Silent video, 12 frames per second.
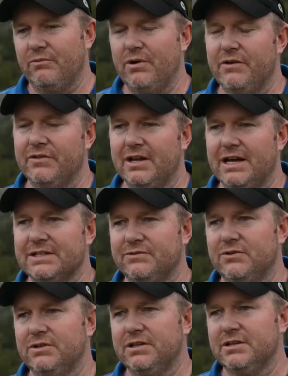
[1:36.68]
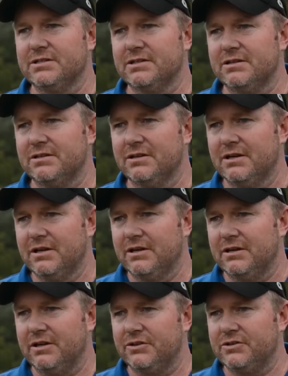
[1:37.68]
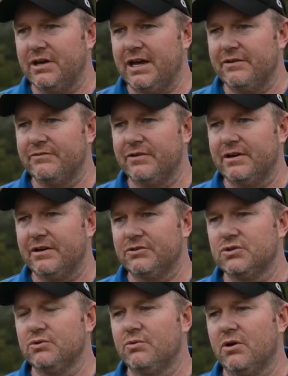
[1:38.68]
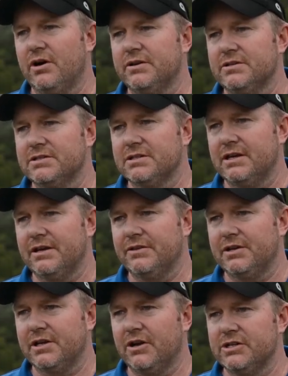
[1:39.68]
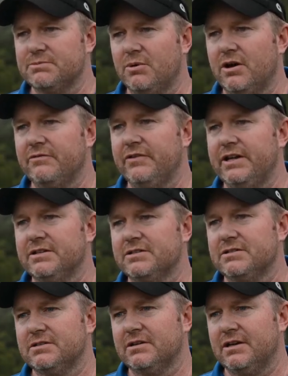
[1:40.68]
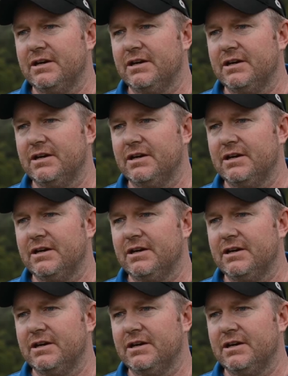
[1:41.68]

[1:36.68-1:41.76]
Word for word: over the last few years, and you know, to have two riders that are coached by Fenz